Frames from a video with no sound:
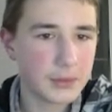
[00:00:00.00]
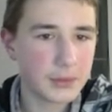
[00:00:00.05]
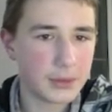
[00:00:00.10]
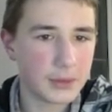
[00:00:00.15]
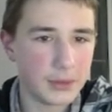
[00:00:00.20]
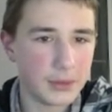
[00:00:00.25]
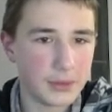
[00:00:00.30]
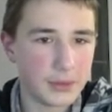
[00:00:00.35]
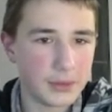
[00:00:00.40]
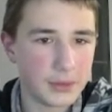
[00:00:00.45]

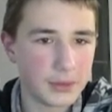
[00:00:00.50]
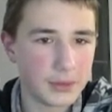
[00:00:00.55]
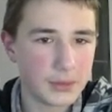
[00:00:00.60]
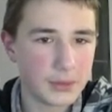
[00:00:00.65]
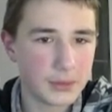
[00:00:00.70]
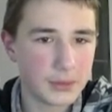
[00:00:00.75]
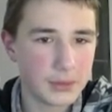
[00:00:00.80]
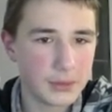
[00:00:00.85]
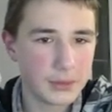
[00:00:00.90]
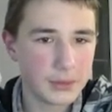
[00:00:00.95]

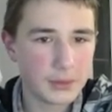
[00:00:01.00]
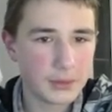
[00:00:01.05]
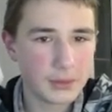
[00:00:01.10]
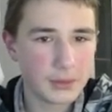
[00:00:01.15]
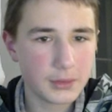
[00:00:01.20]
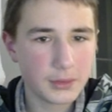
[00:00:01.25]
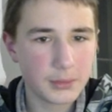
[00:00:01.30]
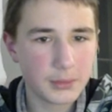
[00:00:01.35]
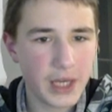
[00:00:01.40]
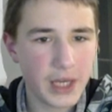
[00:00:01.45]

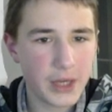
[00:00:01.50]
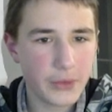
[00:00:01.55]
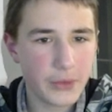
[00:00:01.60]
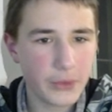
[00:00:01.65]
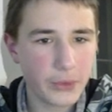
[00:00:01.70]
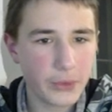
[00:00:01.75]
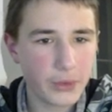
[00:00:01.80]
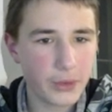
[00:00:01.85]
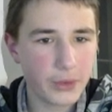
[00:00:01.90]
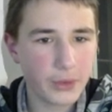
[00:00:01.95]
My
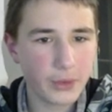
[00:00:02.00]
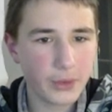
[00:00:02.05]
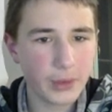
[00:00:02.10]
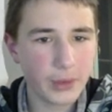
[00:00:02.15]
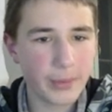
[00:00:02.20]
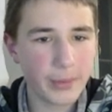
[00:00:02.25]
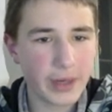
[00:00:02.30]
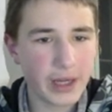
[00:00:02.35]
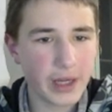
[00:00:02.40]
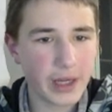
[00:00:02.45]
rook
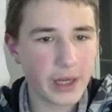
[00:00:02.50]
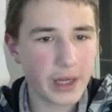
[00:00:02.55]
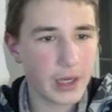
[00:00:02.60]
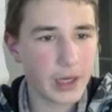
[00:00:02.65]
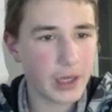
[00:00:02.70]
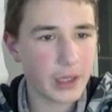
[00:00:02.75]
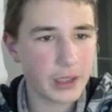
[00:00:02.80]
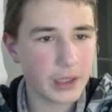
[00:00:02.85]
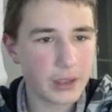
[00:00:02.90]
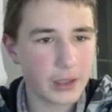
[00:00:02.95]

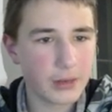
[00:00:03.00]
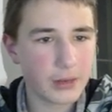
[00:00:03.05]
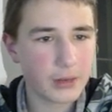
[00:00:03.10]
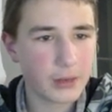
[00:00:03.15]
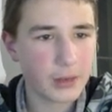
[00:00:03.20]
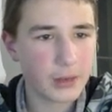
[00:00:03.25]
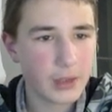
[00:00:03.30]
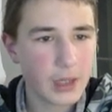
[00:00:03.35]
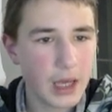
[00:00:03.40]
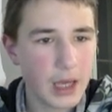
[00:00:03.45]
bada.
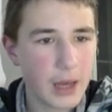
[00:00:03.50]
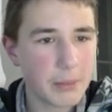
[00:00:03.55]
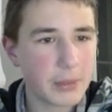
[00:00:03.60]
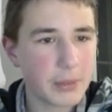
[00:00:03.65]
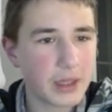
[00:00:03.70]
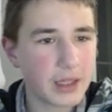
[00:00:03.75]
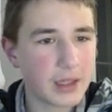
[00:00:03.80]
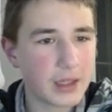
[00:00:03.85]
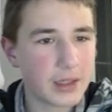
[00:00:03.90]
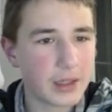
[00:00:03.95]
I'm
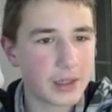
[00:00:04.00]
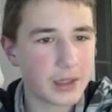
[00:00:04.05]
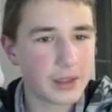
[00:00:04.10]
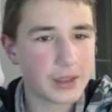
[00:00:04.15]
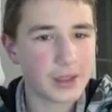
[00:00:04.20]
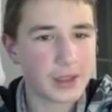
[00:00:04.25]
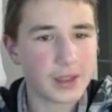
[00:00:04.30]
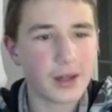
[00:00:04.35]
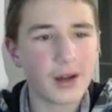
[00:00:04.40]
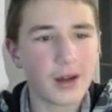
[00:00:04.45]
bad at
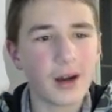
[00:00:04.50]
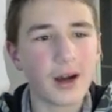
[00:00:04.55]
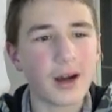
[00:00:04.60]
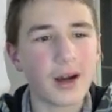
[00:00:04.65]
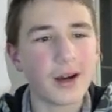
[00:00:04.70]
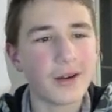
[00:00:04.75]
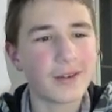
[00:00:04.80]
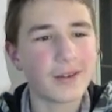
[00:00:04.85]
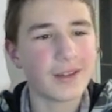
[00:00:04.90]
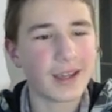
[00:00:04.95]
anti.
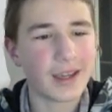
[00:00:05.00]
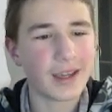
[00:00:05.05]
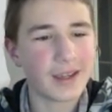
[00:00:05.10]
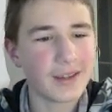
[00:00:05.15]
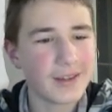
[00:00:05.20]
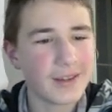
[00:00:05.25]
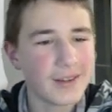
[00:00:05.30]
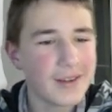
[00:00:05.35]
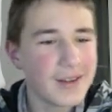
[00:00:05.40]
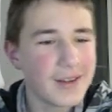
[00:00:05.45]
Ah, okay.
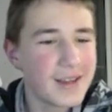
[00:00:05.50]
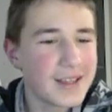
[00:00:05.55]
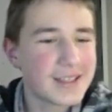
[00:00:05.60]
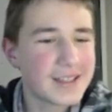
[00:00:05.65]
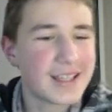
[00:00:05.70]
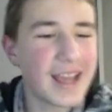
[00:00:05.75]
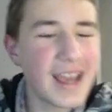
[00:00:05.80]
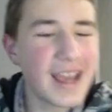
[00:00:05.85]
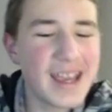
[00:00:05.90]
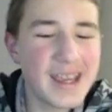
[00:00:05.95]

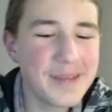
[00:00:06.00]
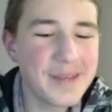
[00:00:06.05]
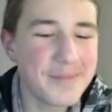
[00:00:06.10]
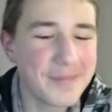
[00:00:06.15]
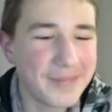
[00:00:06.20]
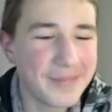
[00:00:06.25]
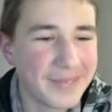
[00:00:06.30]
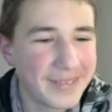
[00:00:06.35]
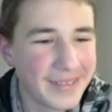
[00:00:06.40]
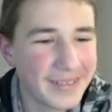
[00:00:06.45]
Same.
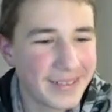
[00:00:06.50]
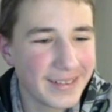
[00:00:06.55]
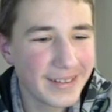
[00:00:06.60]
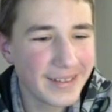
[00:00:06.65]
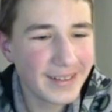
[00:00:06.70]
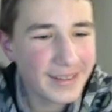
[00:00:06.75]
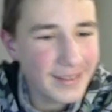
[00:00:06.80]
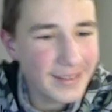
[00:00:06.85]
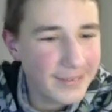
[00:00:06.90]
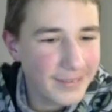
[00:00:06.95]

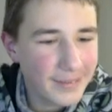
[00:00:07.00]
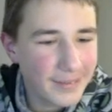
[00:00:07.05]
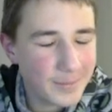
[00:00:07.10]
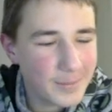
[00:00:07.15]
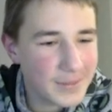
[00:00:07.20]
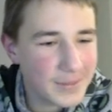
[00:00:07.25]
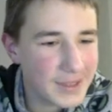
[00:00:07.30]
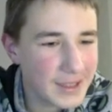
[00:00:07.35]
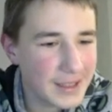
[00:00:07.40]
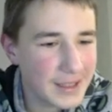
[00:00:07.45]

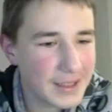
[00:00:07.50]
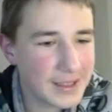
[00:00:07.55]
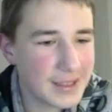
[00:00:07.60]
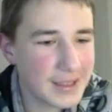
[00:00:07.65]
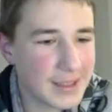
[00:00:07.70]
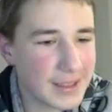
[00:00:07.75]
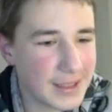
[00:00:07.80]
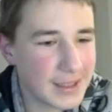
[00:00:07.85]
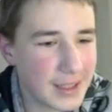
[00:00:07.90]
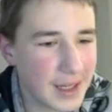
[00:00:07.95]
Oops.
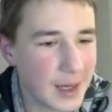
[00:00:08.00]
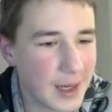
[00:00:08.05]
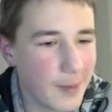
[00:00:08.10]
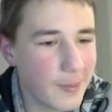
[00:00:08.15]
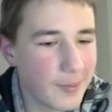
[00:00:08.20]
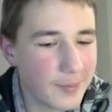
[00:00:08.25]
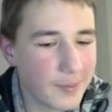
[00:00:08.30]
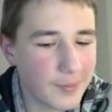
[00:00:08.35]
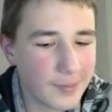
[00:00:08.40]
Same